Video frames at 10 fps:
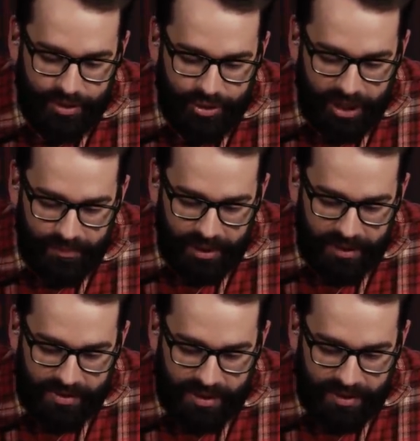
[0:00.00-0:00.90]
Jay
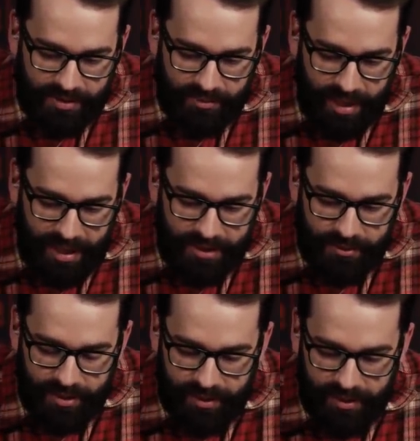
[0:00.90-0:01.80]
Bling says Matt
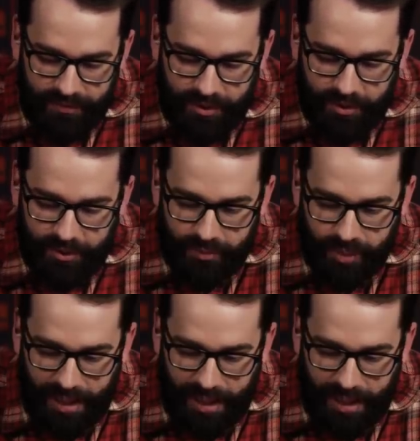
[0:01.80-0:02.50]
is one of the very few